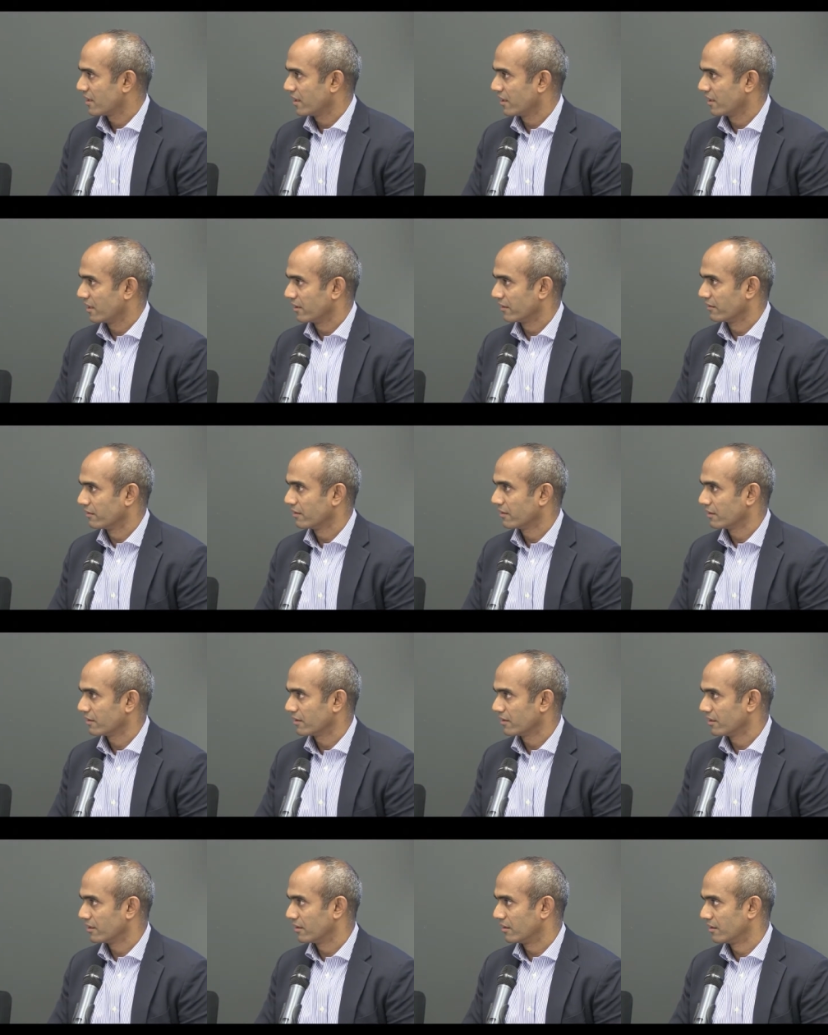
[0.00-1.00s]
in
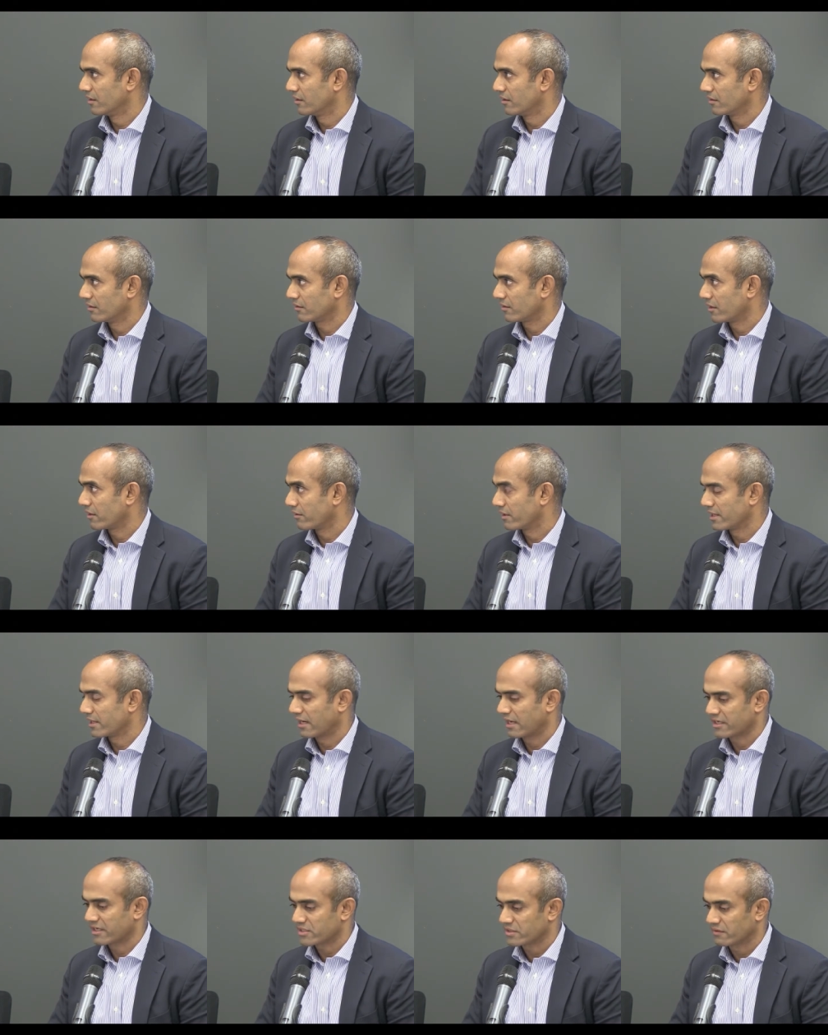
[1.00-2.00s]
the current
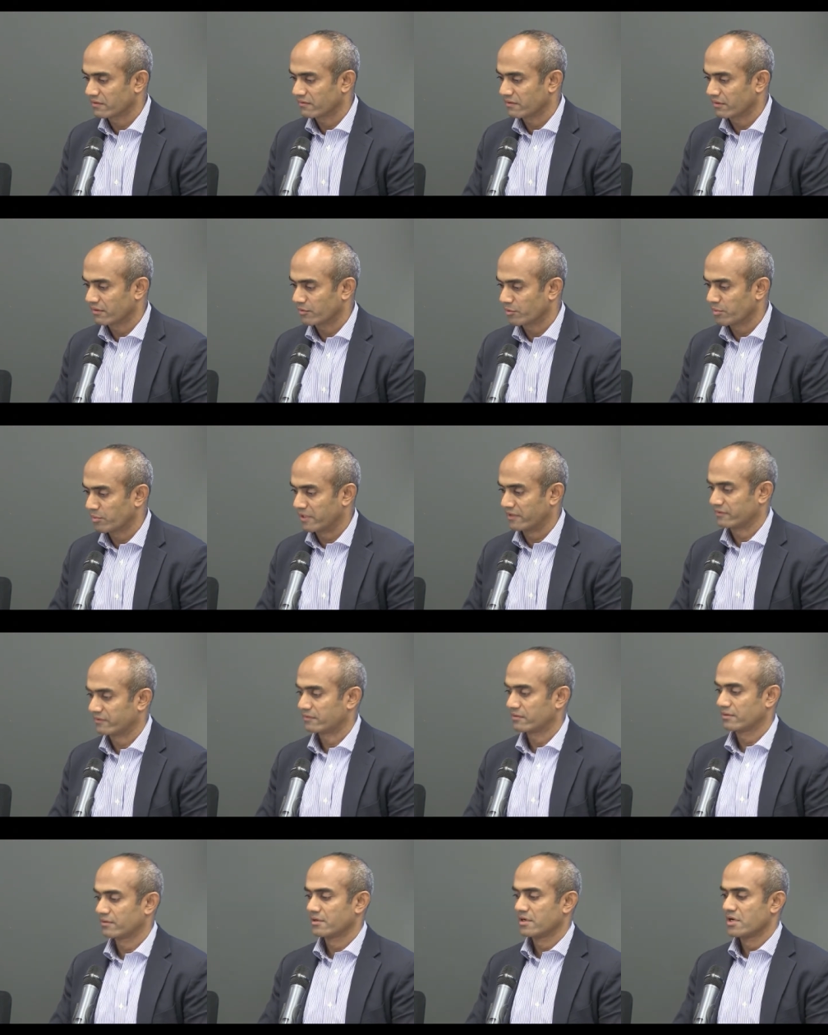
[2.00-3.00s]
elections that took place.